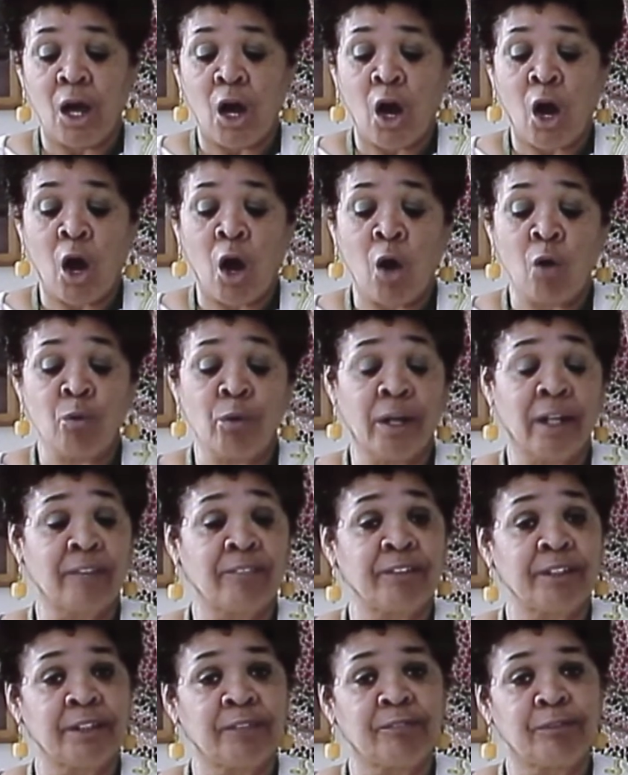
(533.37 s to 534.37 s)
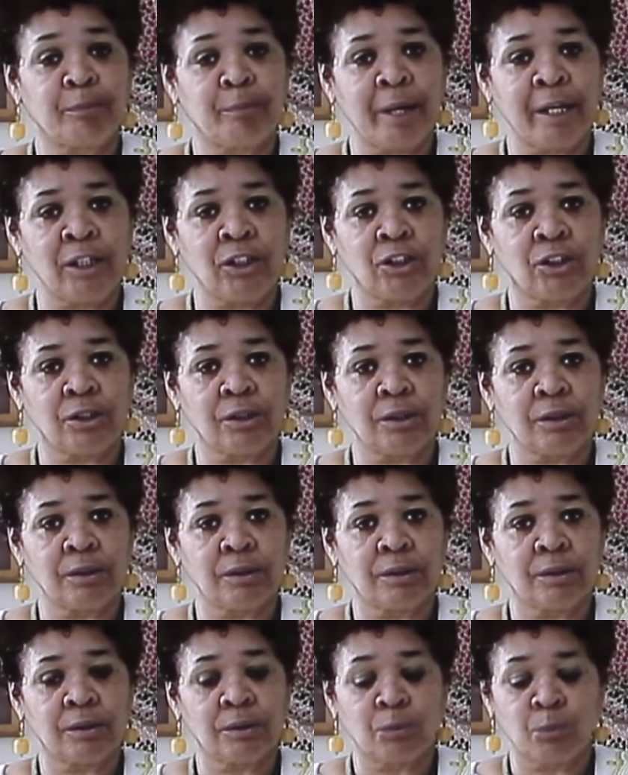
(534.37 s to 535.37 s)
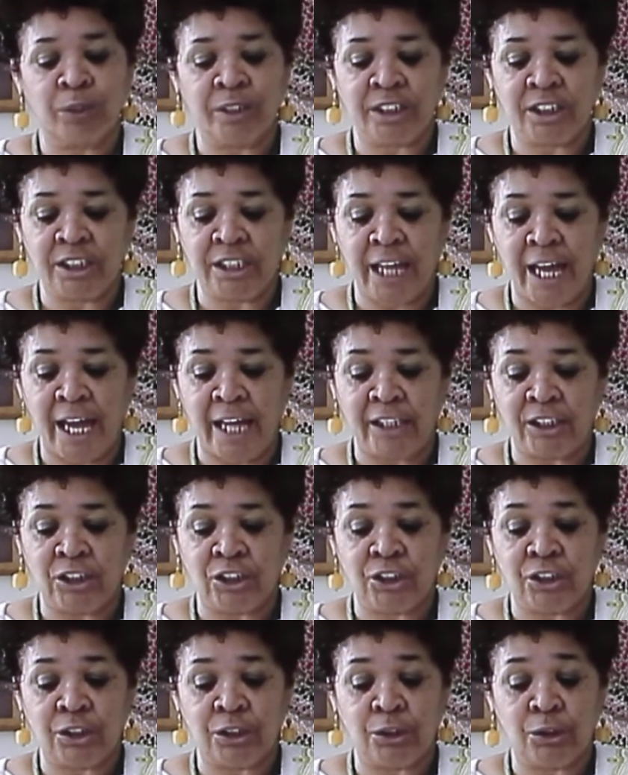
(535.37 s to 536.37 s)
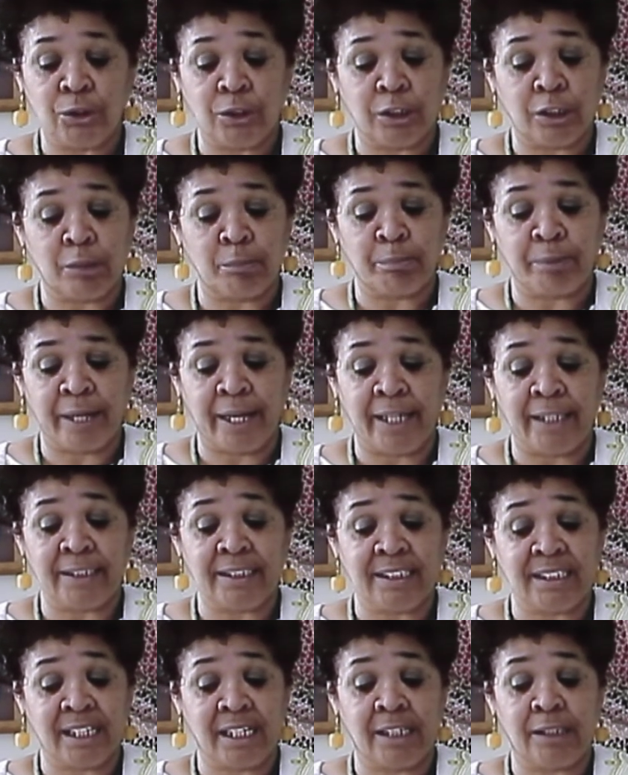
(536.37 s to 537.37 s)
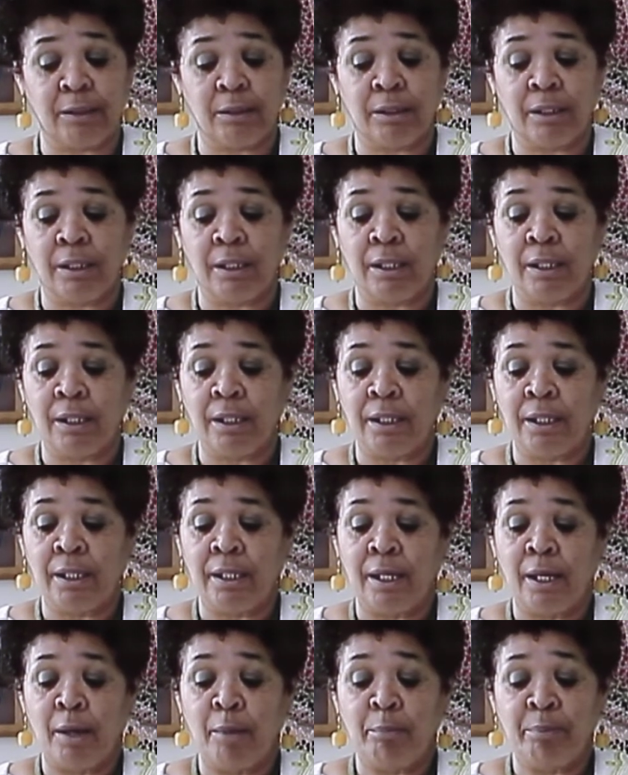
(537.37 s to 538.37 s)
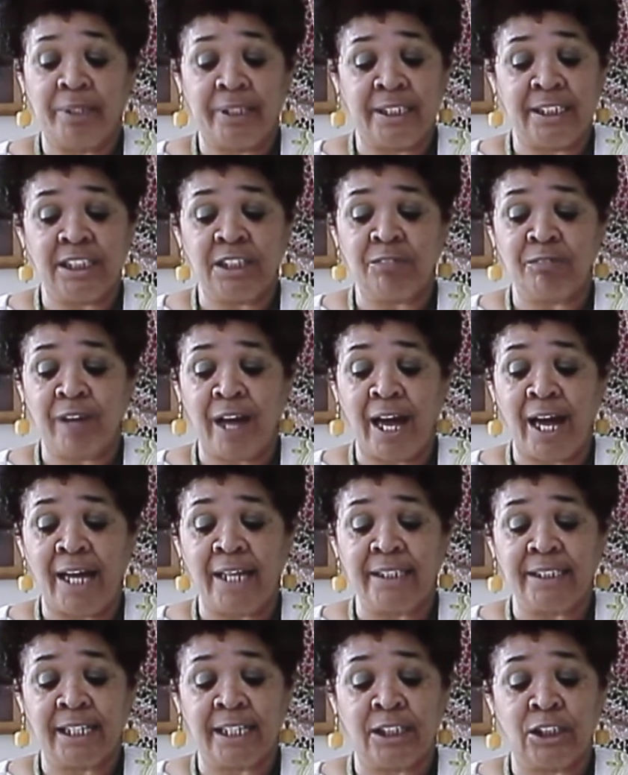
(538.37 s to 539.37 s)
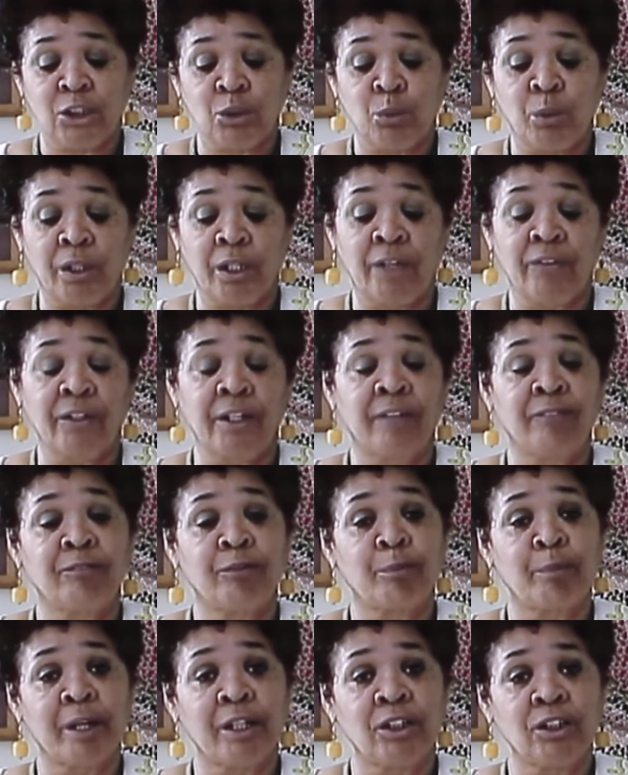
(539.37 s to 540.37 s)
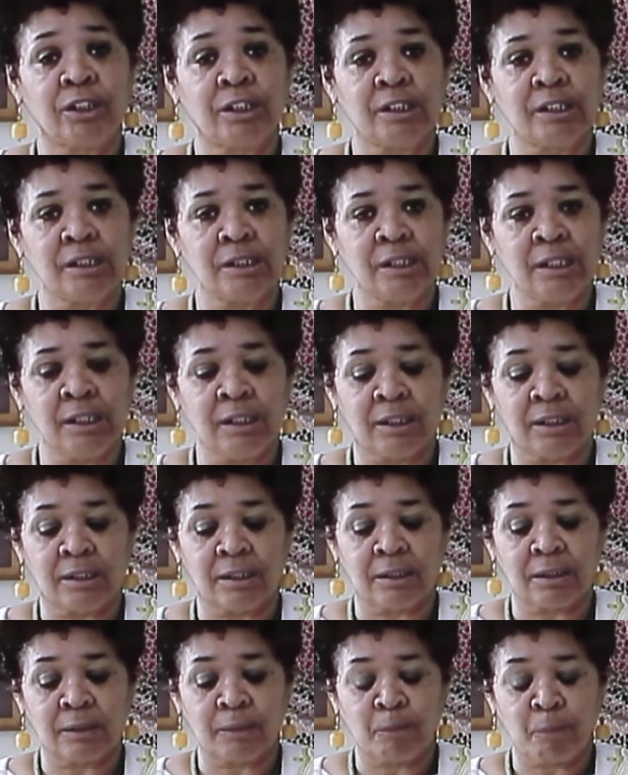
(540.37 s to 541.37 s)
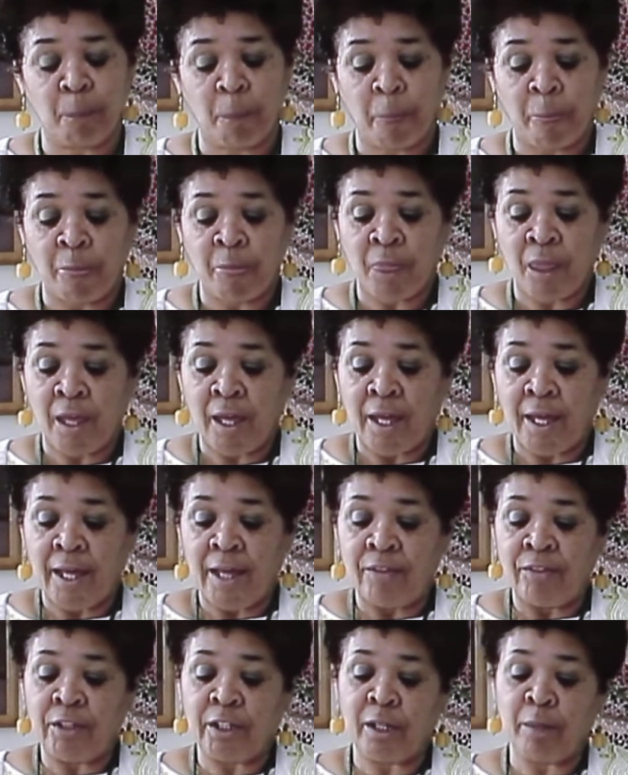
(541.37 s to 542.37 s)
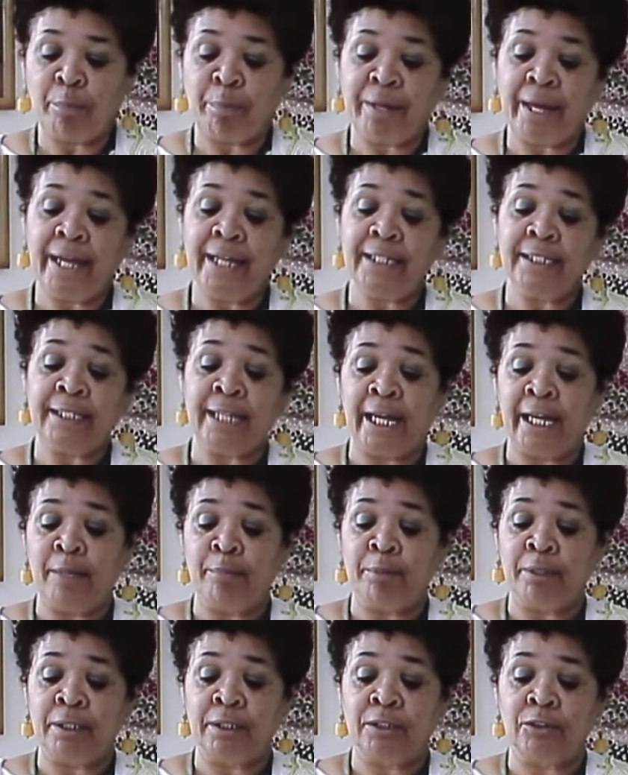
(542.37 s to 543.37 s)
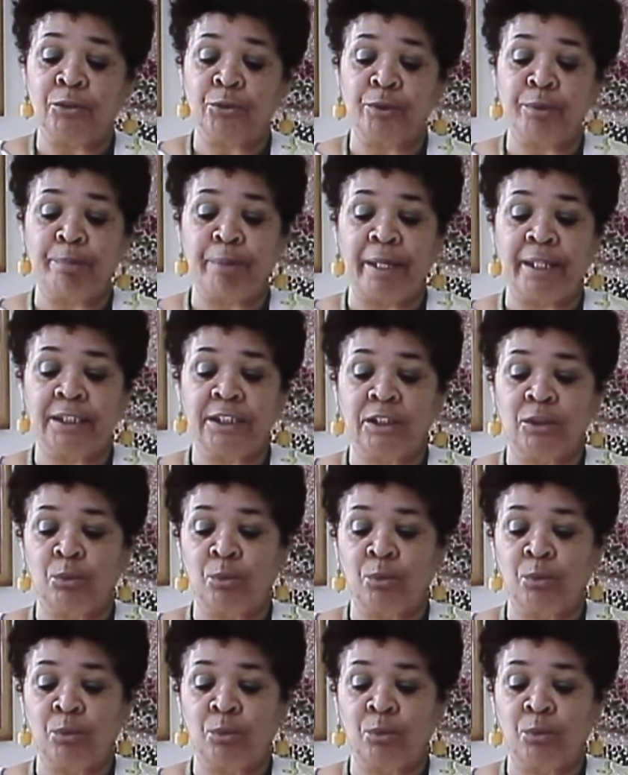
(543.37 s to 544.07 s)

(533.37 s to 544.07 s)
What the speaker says: All relevant information was attached to the complaint sent. Please advise as to what other information is needed. The complaint naming the 3 banks in